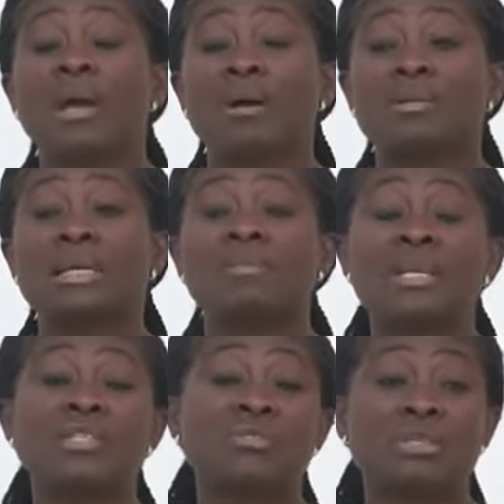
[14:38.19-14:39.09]
I was
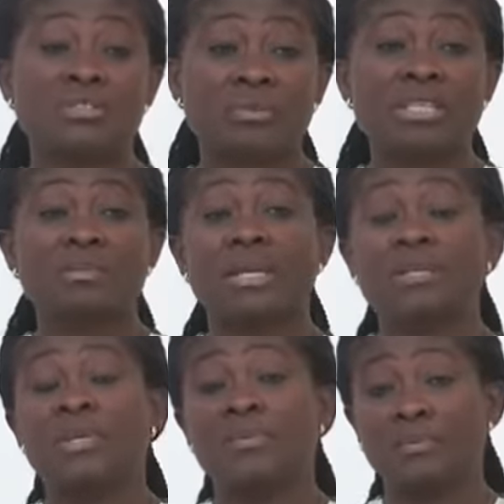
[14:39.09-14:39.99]
administering stress
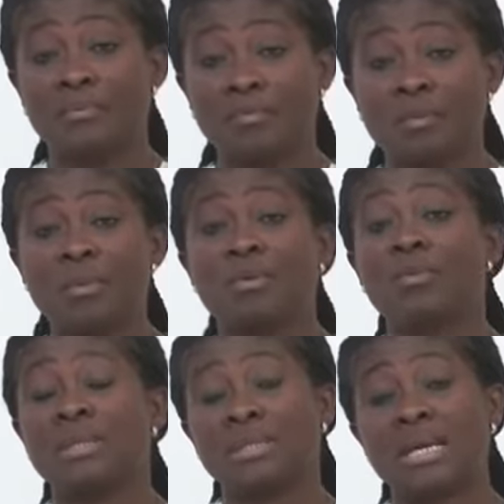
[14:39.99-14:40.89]
management for people
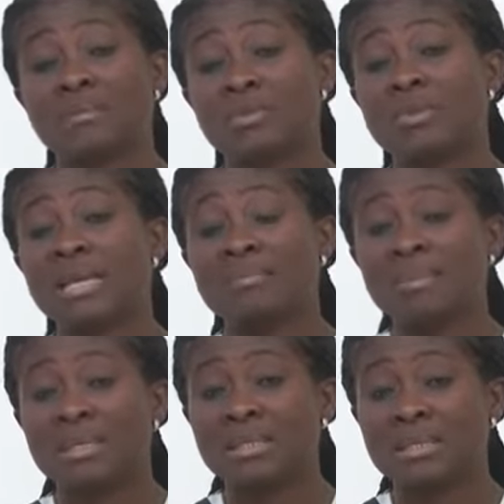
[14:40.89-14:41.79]
with type 2
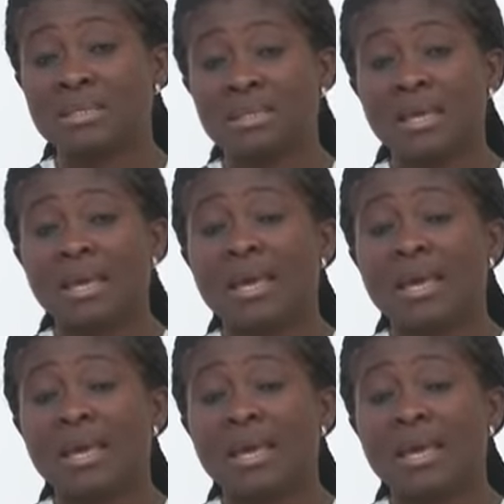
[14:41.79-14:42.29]
diabetes.